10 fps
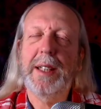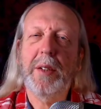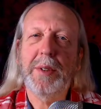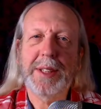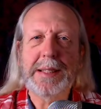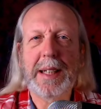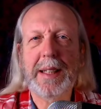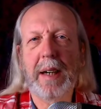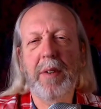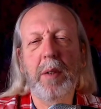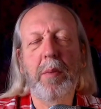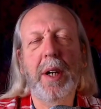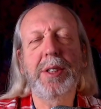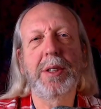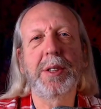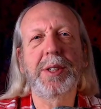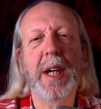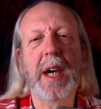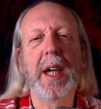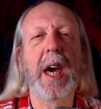What I did was I set that
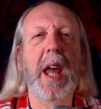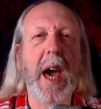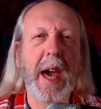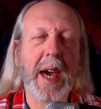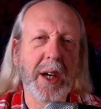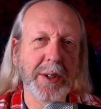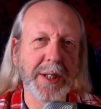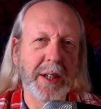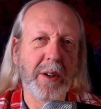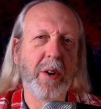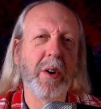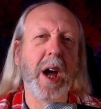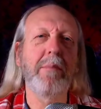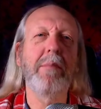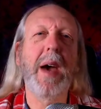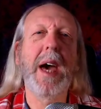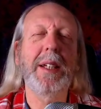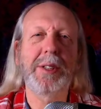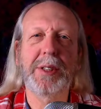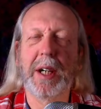vibrational state and I held it, or I
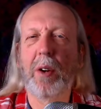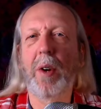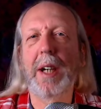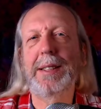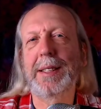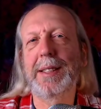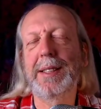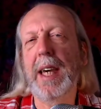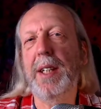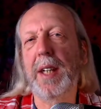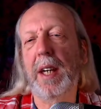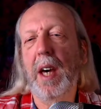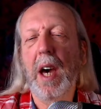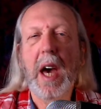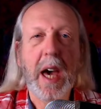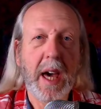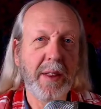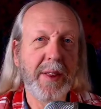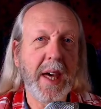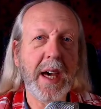managed it, or I sustained it.
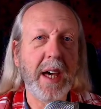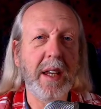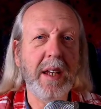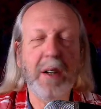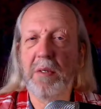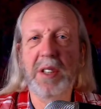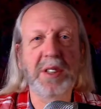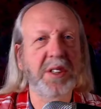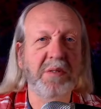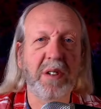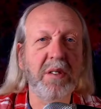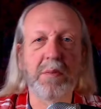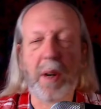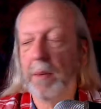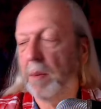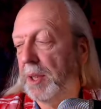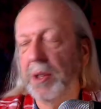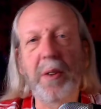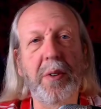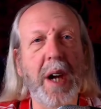And then it was,
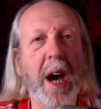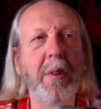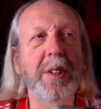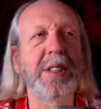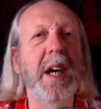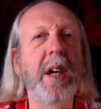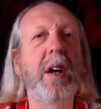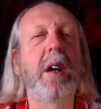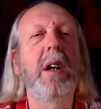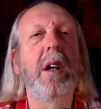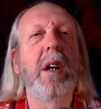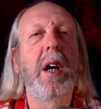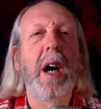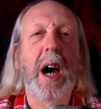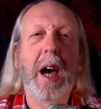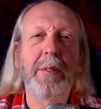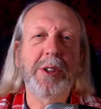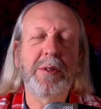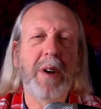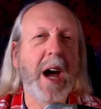probably 2-3 hours later,
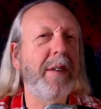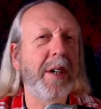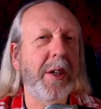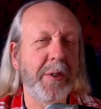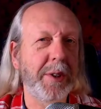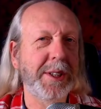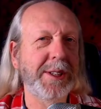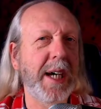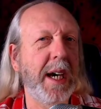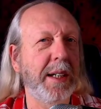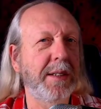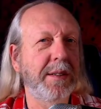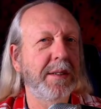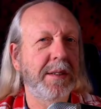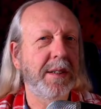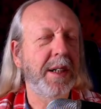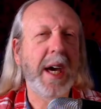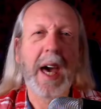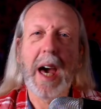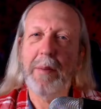I was driving through the site
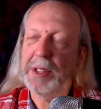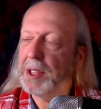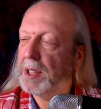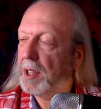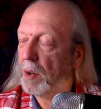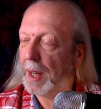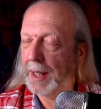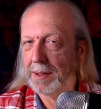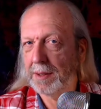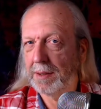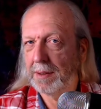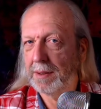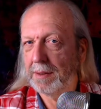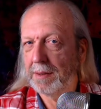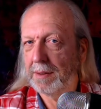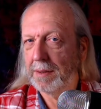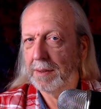and I happened to notice,